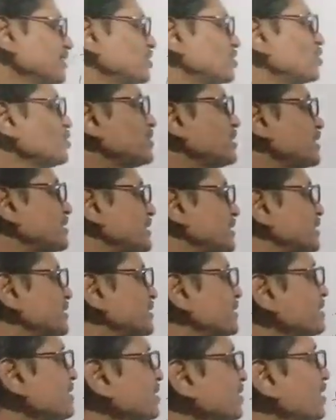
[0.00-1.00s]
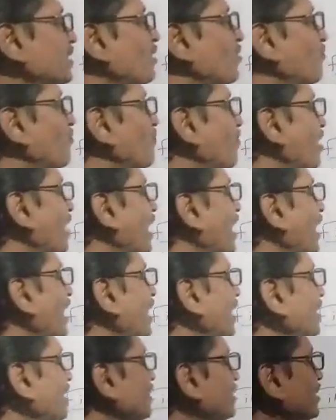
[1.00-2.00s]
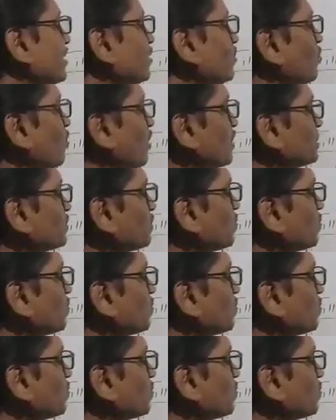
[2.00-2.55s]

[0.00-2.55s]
So this is when he was